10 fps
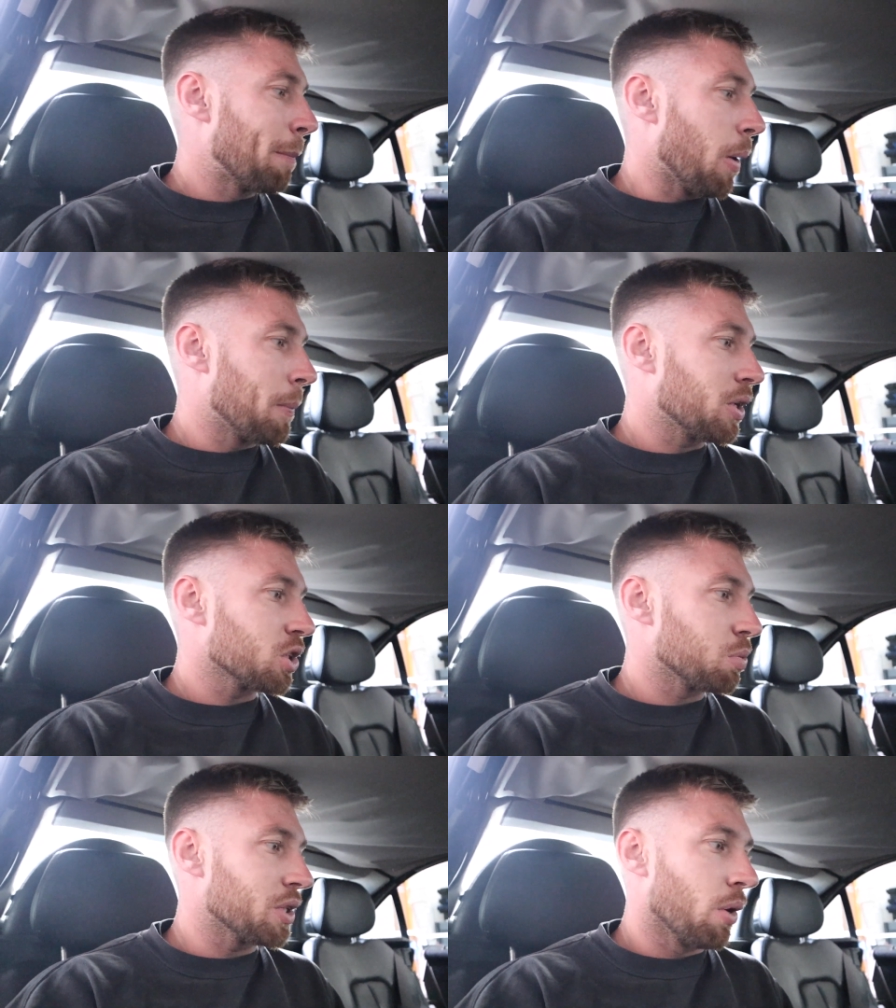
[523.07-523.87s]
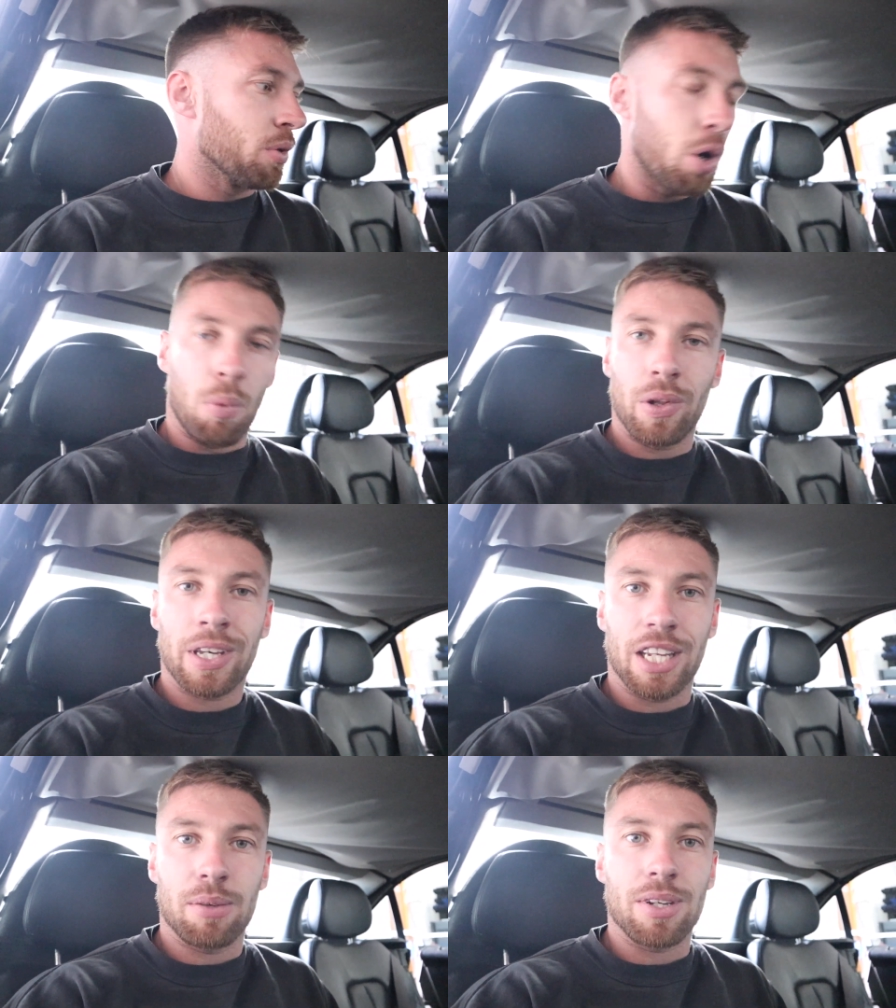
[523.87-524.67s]
But because we don't know what
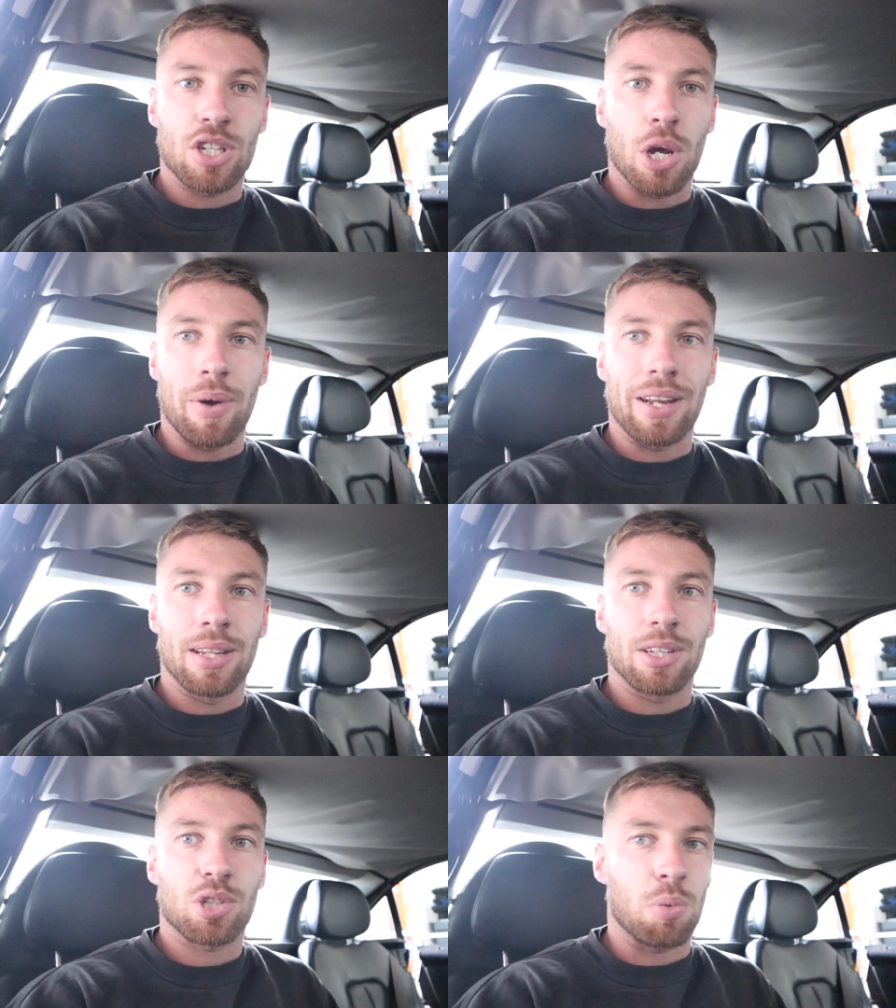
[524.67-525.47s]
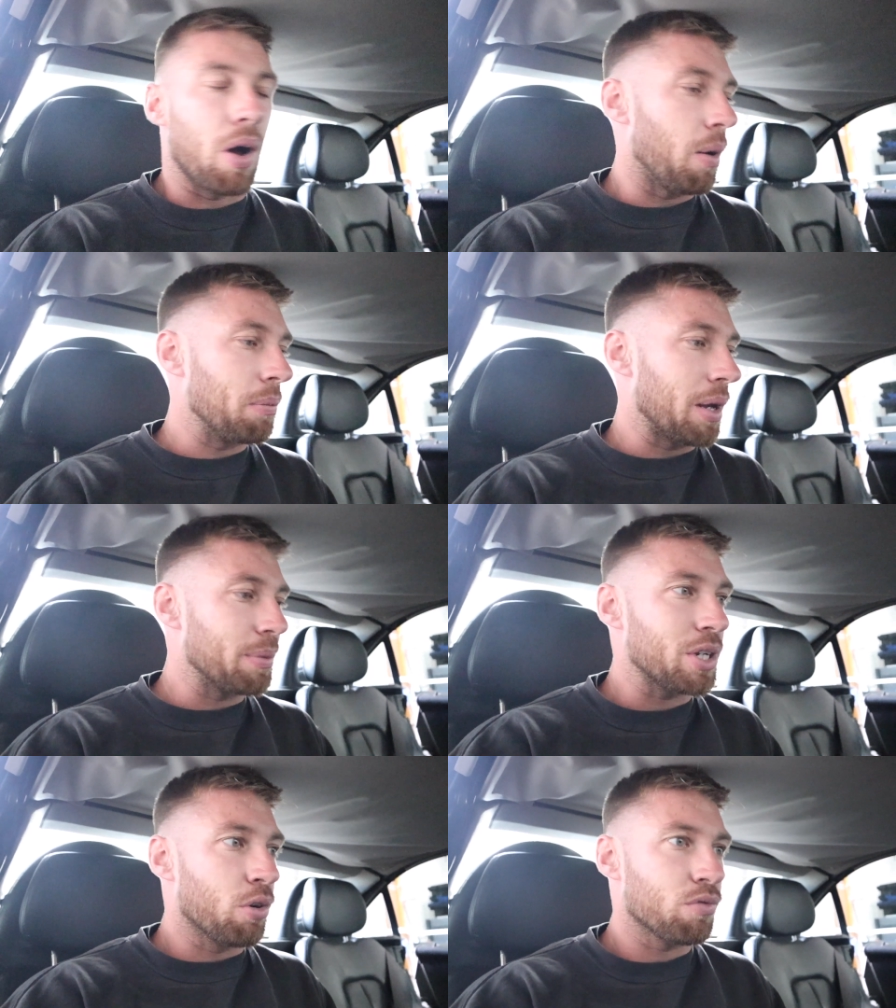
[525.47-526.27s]
they're going to be doing on the swap, like,
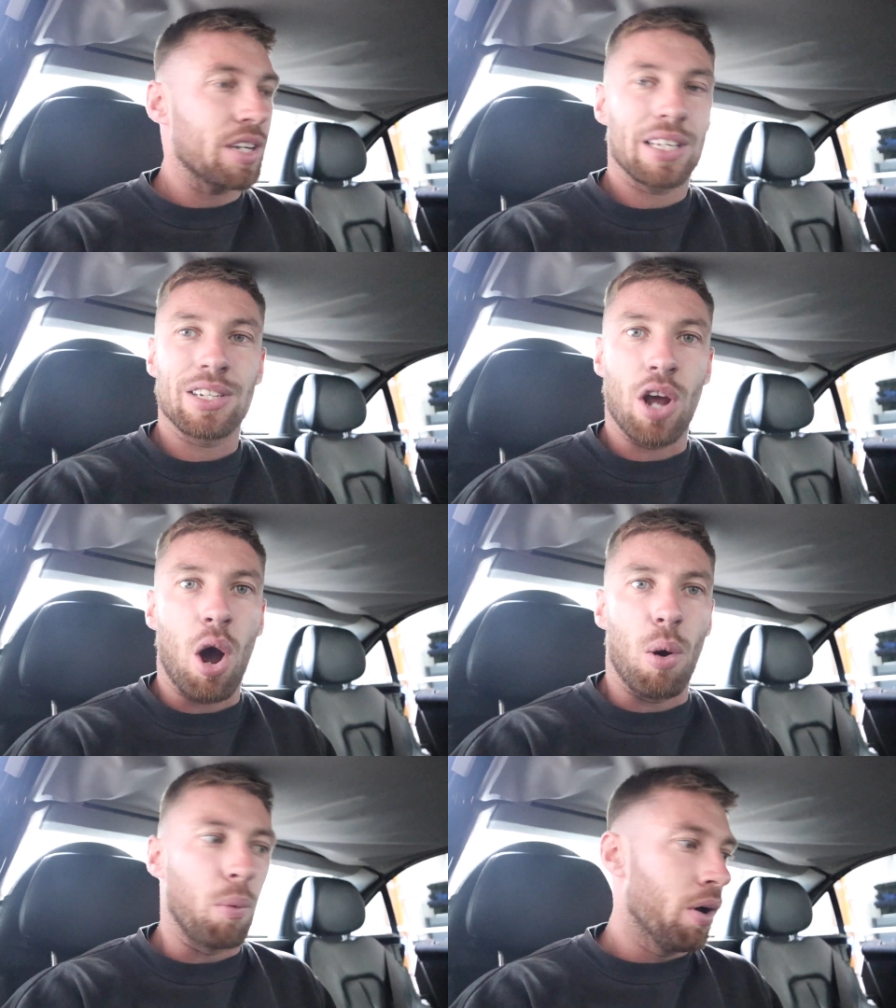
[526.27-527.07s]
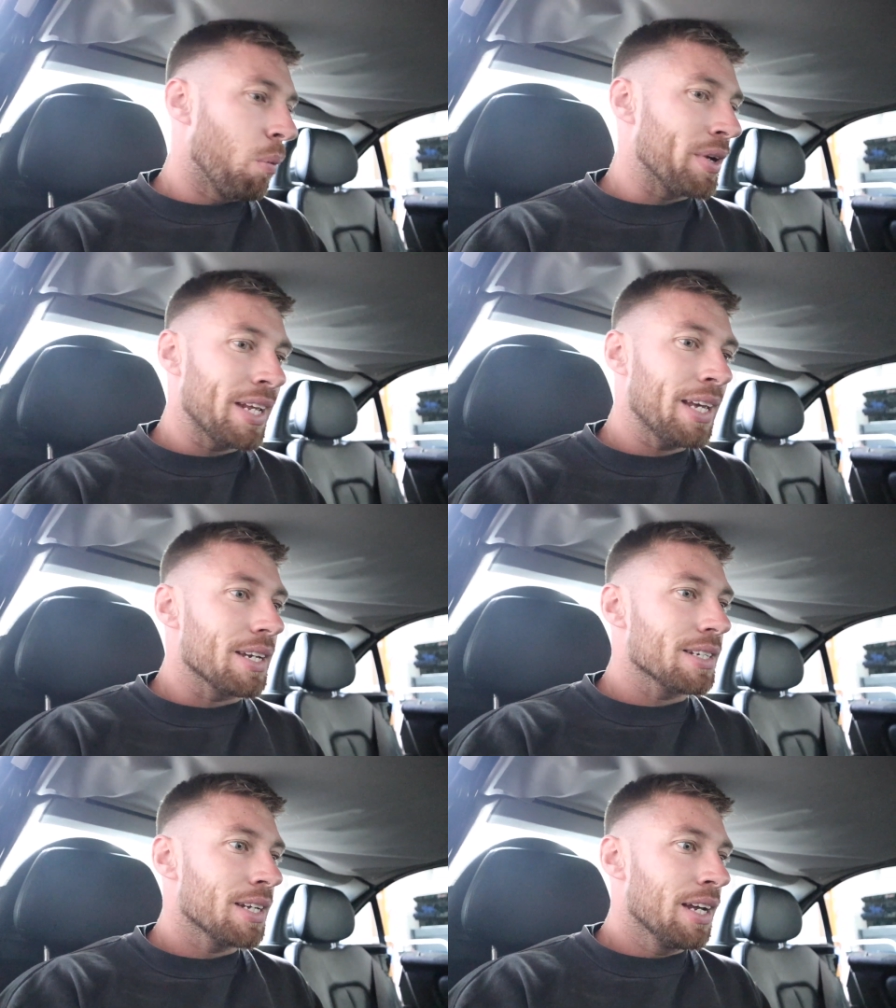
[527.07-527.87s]
we don't really know what we
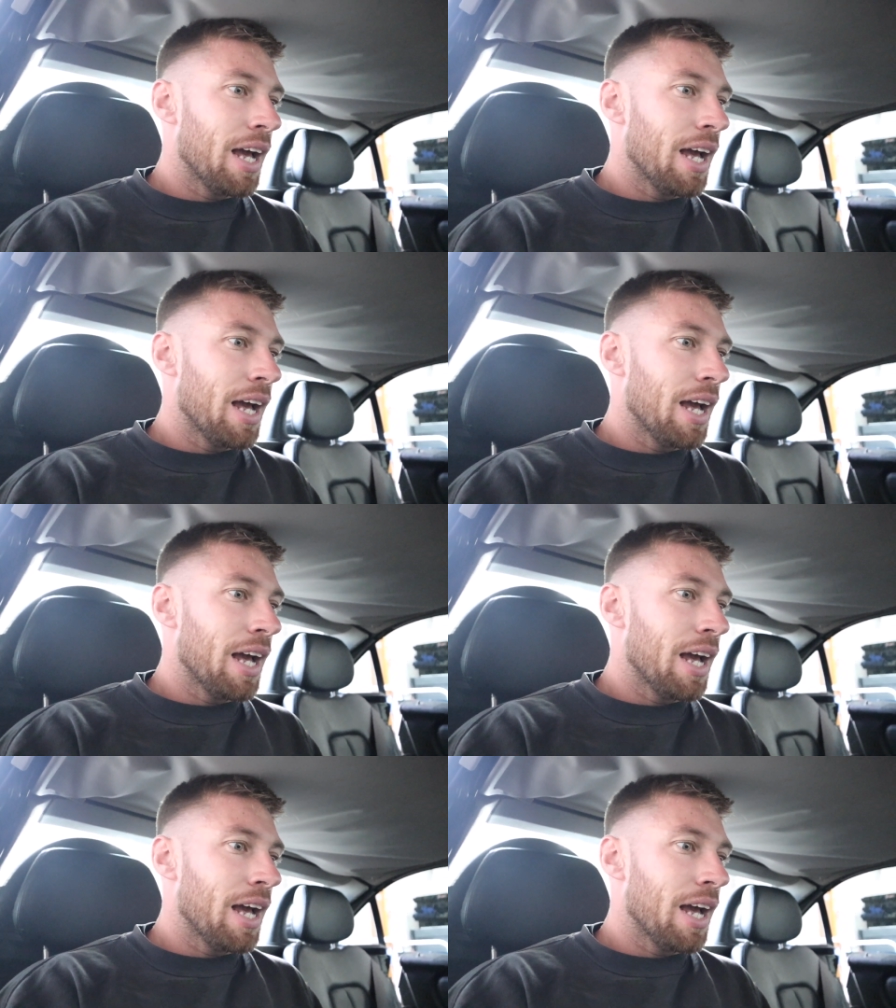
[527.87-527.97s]
need.